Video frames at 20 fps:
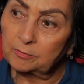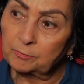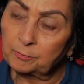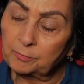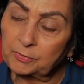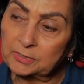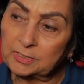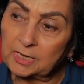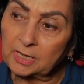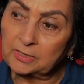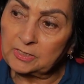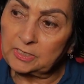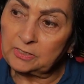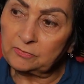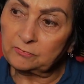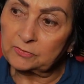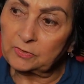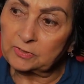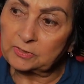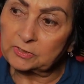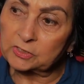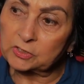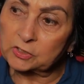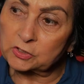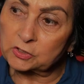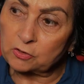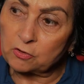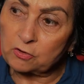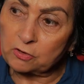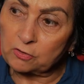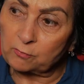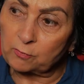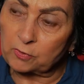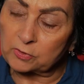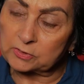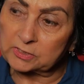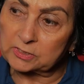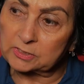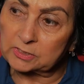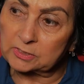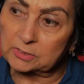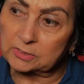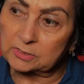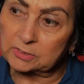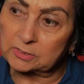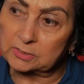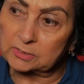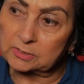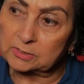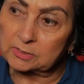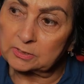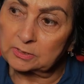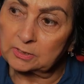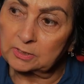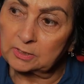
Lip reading: But I think what the shock was,